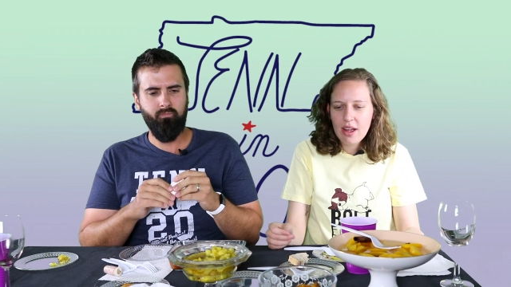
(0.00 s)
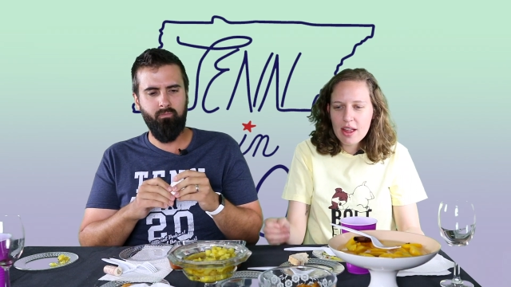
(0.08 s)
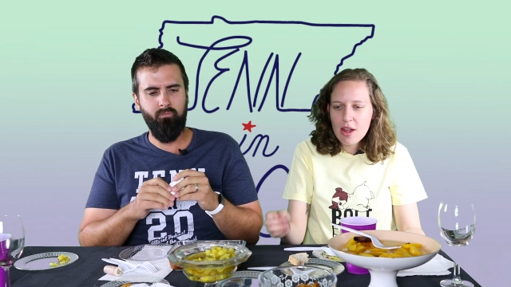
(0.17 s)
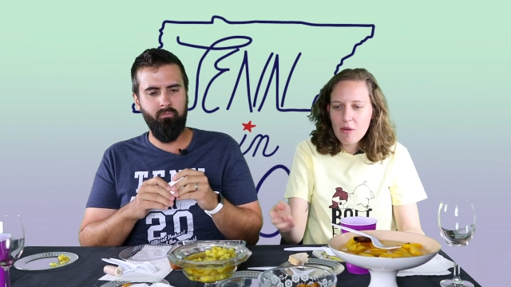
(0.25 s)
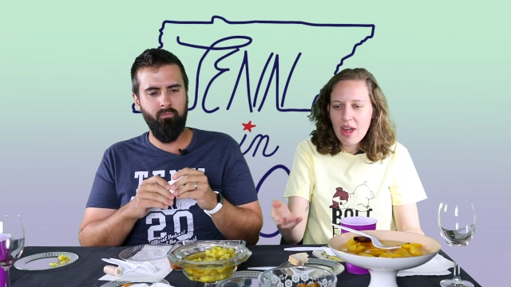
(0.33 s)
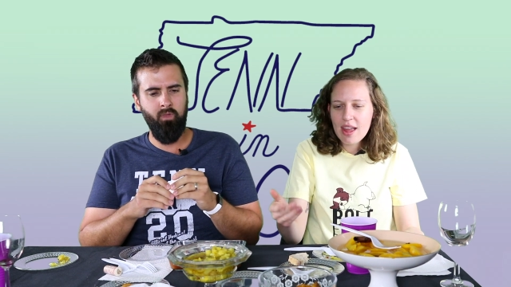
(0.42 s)

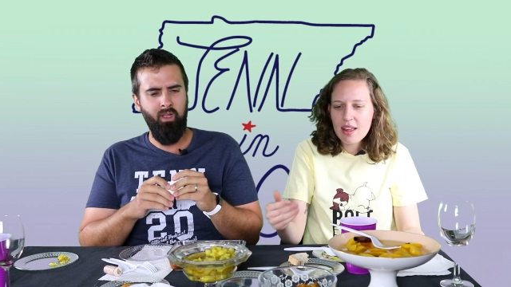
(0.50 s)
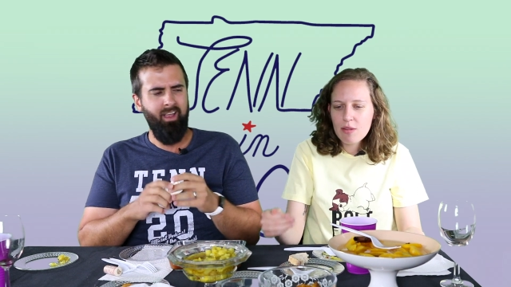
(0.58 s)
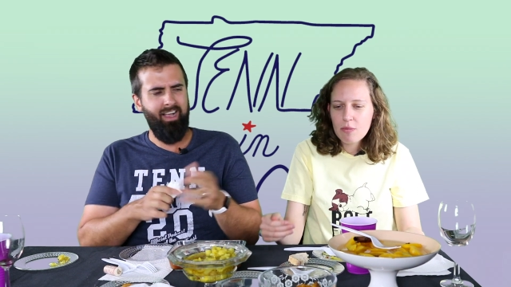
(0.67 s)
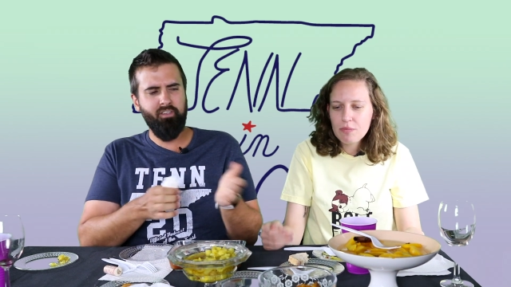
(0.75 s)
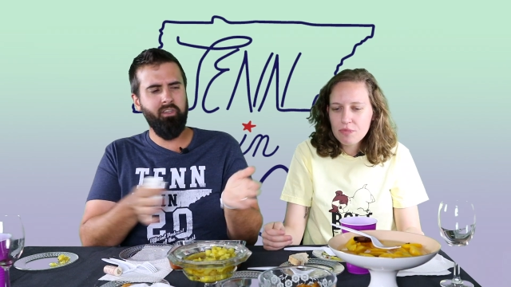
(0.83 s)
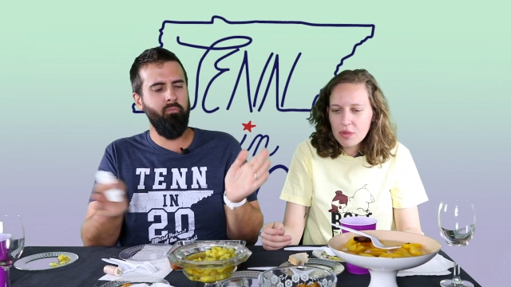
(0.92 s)
Speaker 1: And hoe
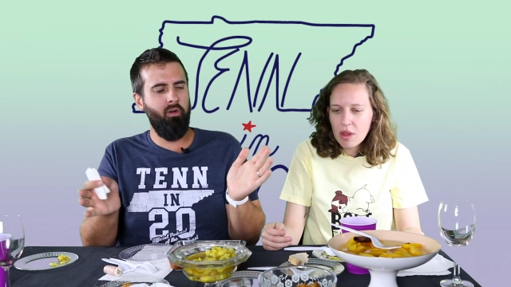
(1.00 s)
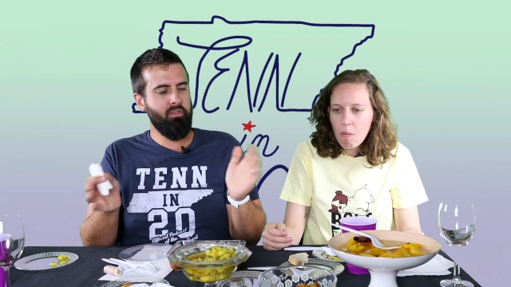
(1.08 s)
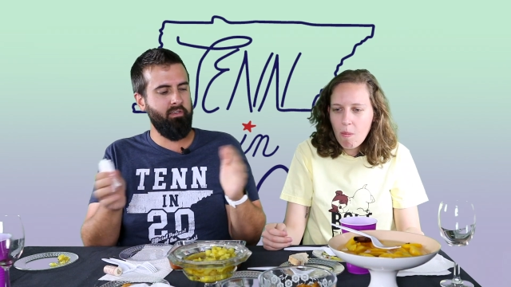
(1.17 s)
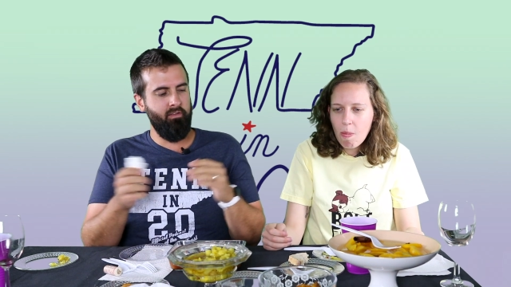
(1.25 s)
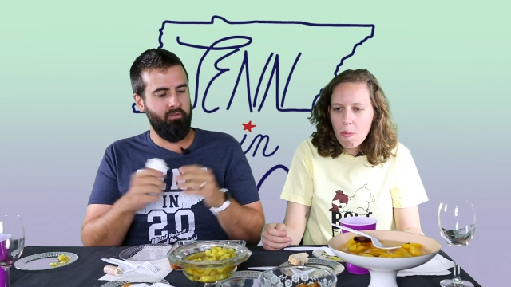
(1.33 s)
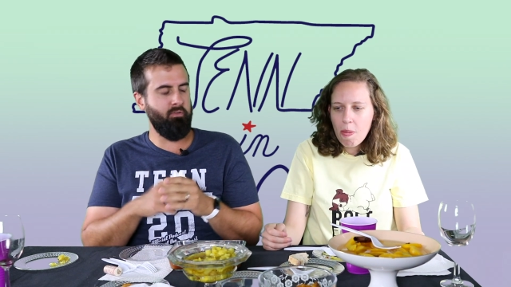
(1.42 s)
cakes. Actually,
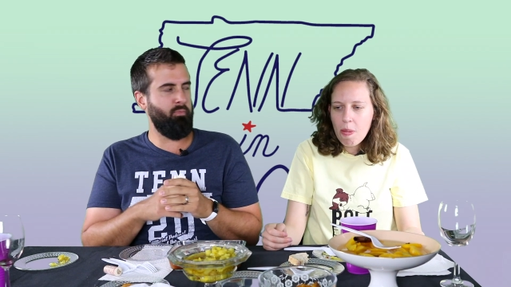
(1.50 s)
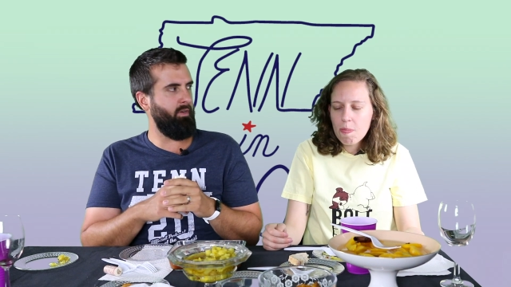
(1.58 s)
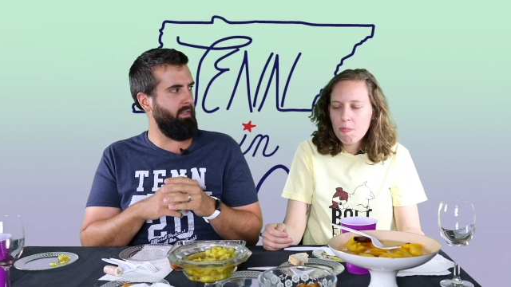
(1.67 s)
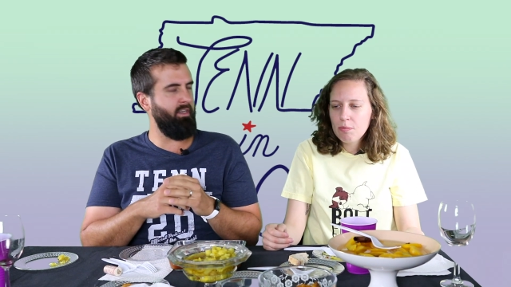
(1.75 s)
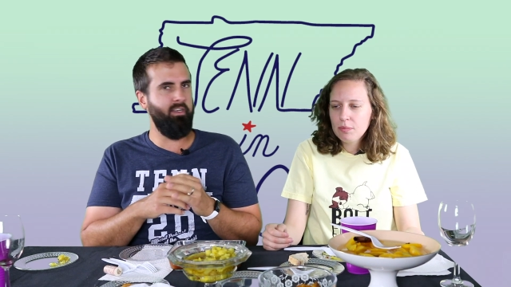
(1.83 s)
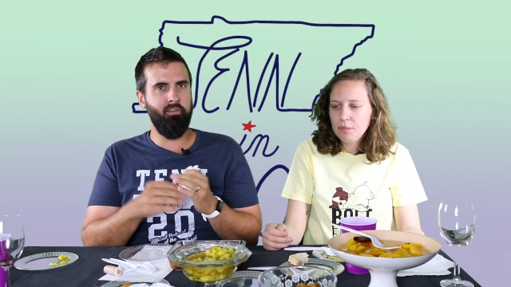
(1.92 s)
most of this was
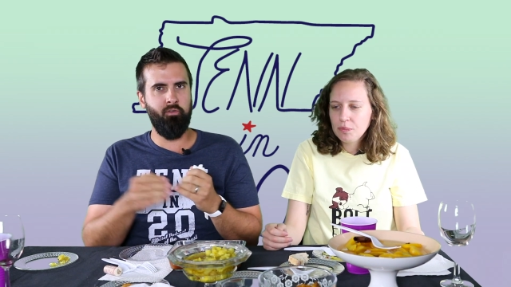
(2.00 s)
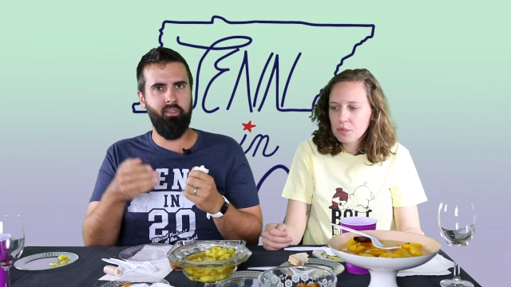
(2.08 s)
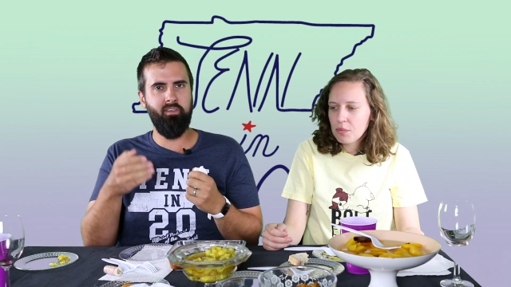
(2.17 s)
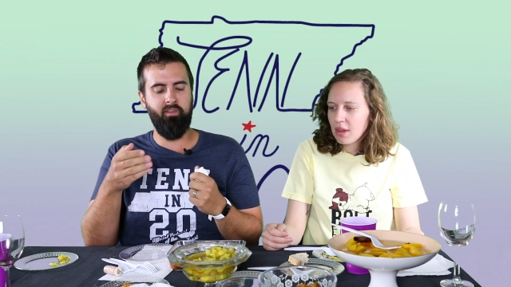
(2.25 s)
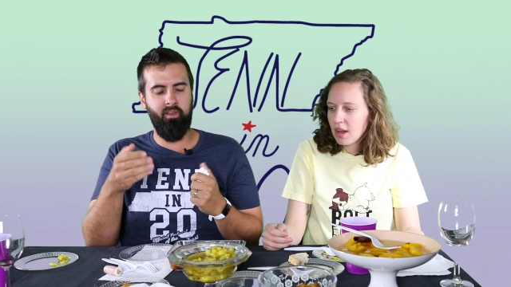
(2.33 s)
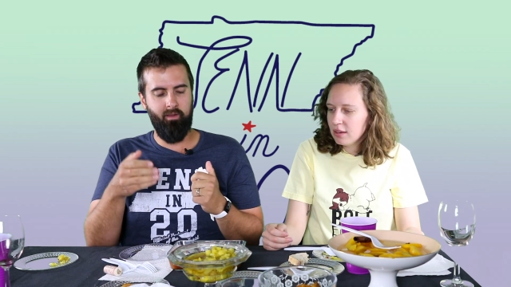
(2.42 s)
pretty mm -hmm. good. Mm-hmm. It's
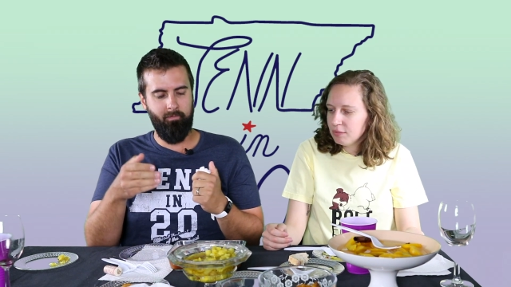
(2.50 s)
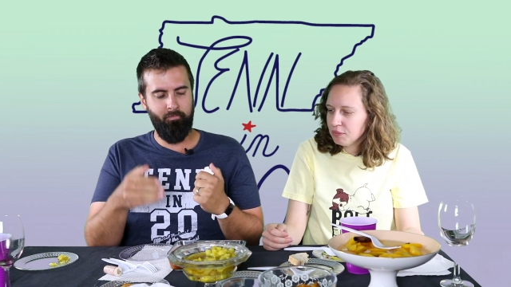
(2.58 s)
just the